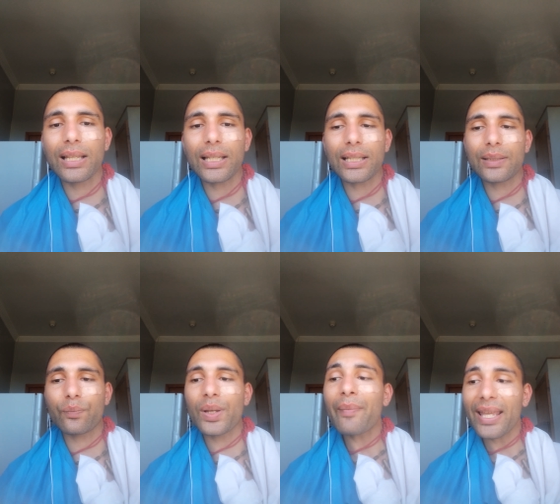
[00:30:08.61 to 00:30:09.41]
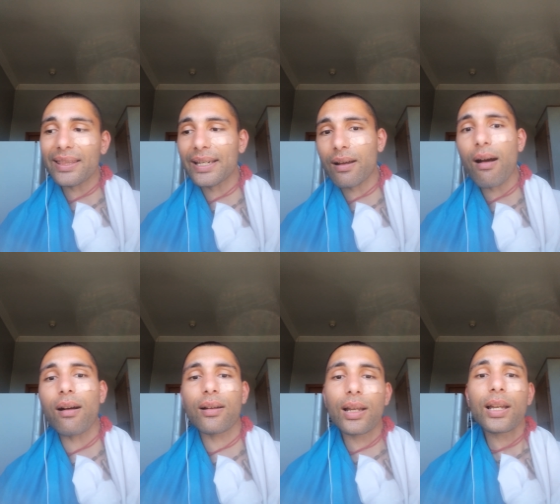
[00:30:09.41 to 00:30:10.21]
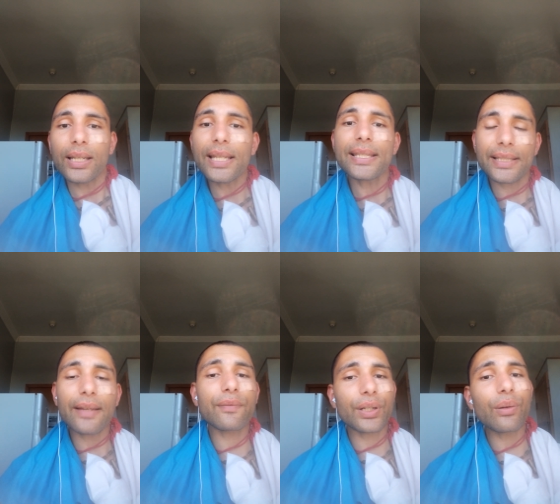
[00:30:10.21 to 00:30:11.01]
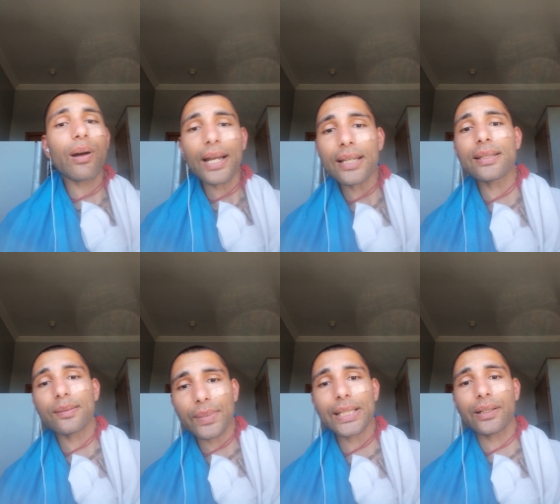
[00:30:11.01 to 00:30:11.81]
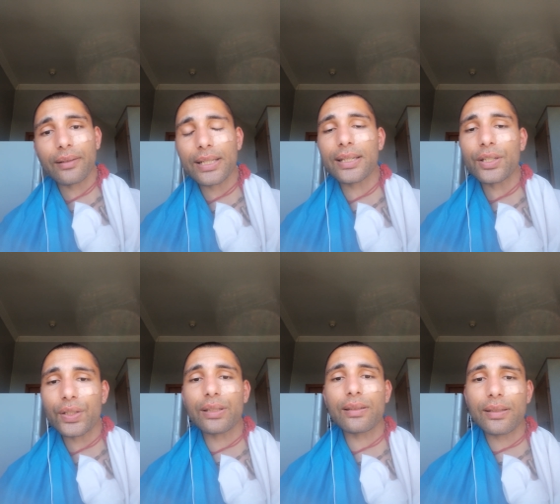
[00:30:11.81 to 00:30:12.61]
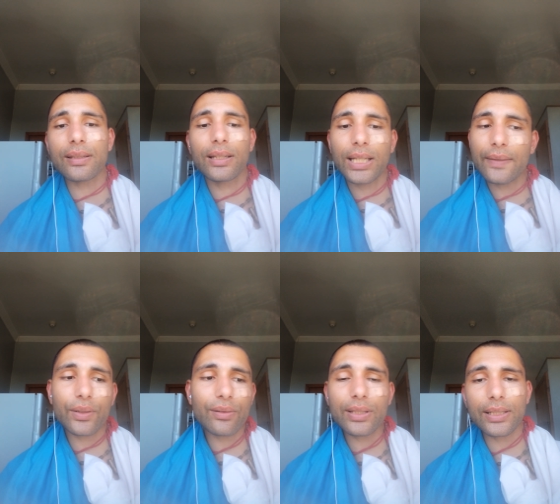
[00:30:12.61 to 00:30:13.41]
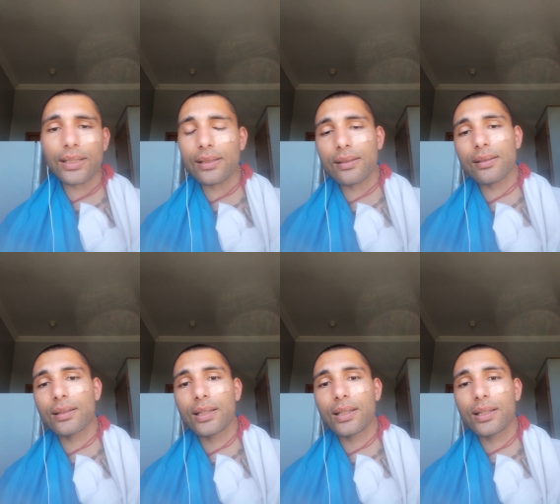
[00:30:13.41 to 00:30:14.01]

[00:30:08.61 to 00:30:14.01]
Um, we may think, oh, yes, love requires material conditions. Of course it does.